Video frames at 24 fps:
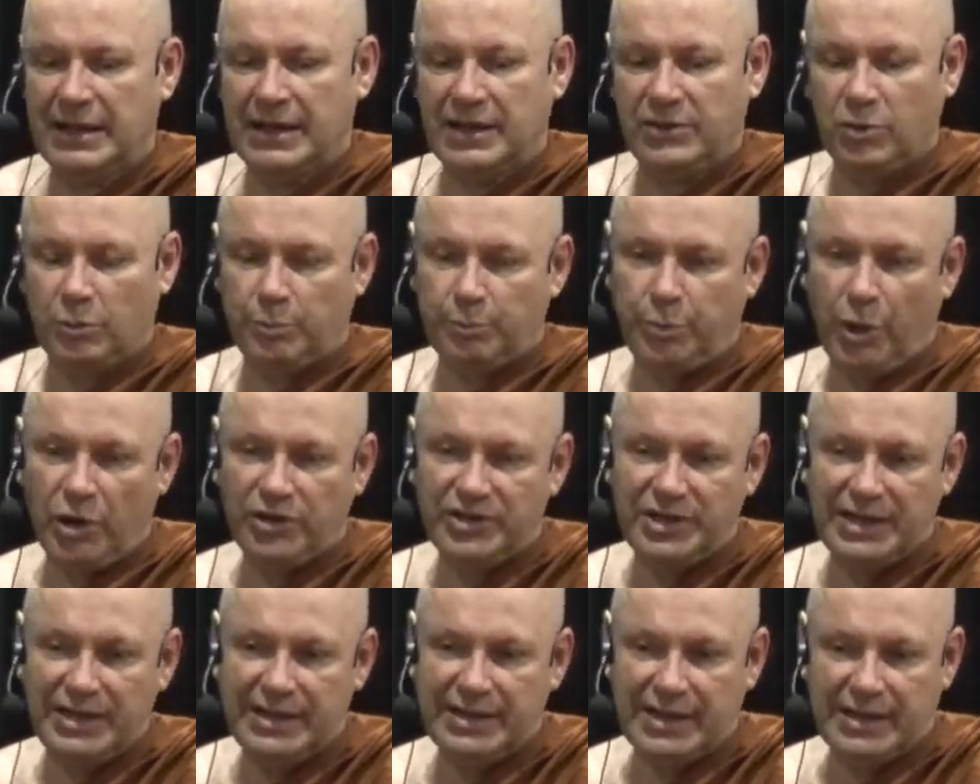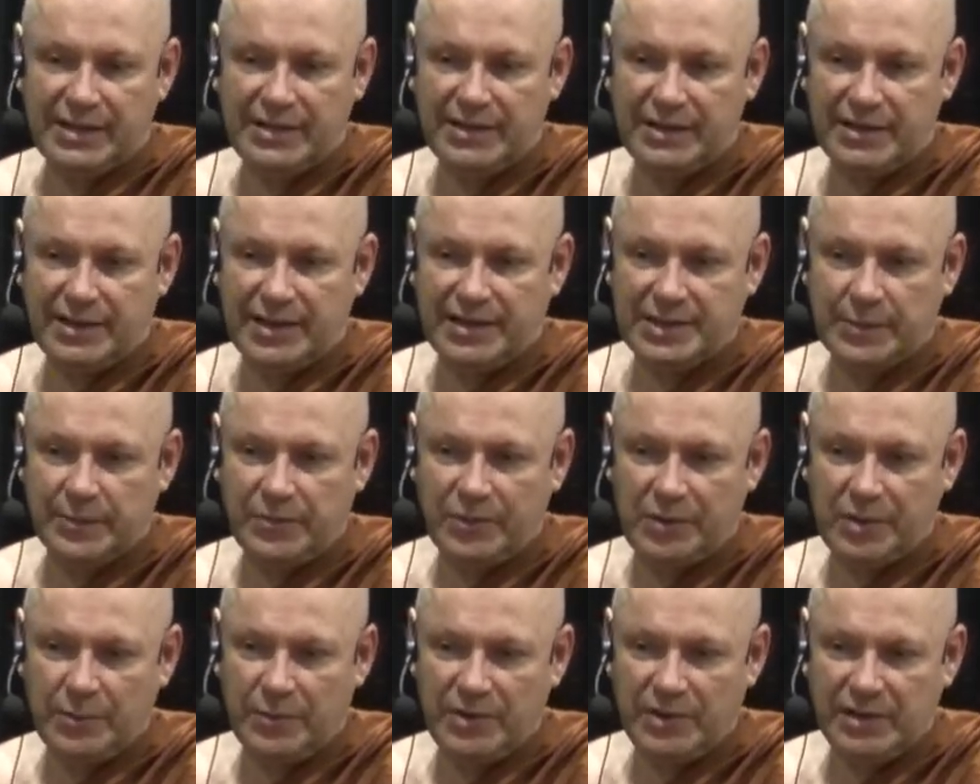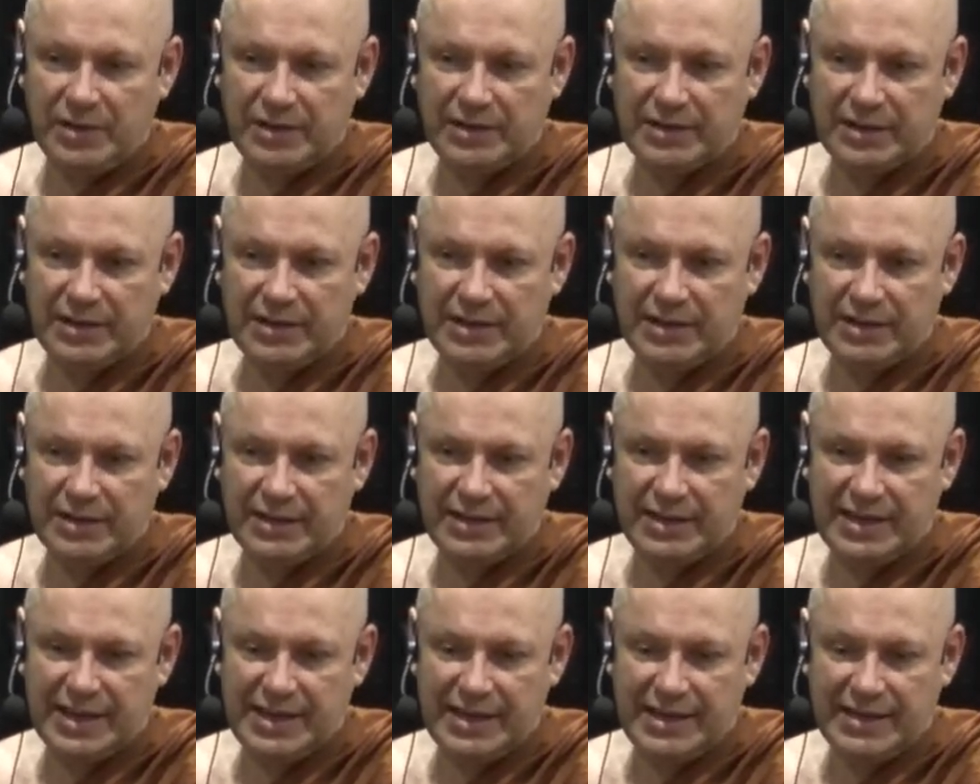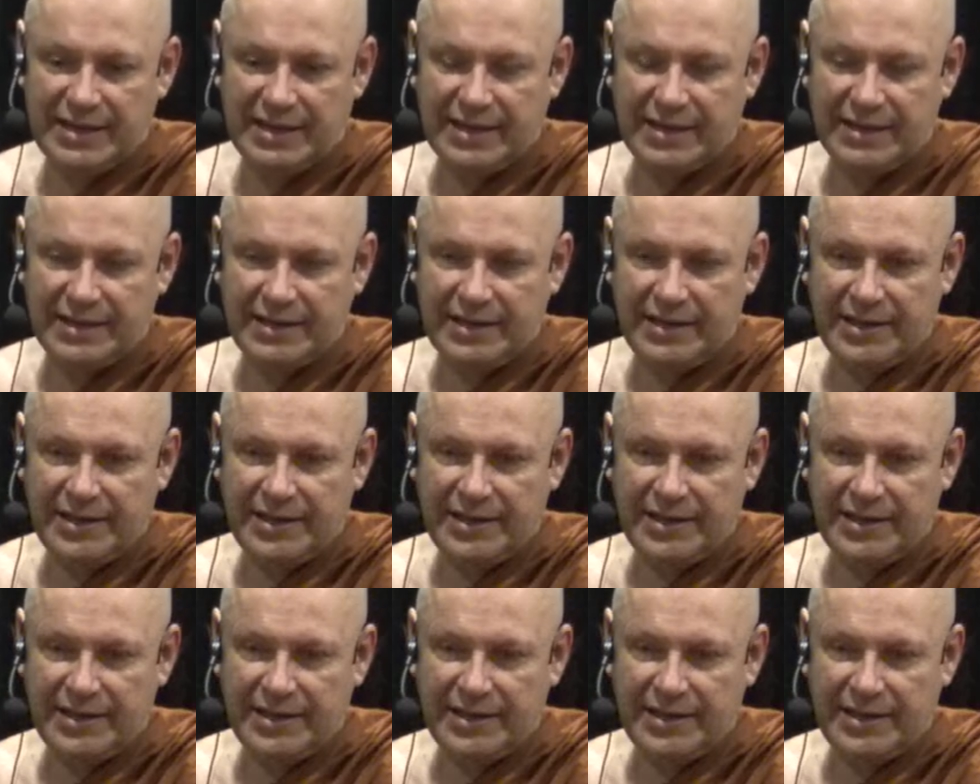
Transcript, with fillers: Your body is impermanent. Yeah.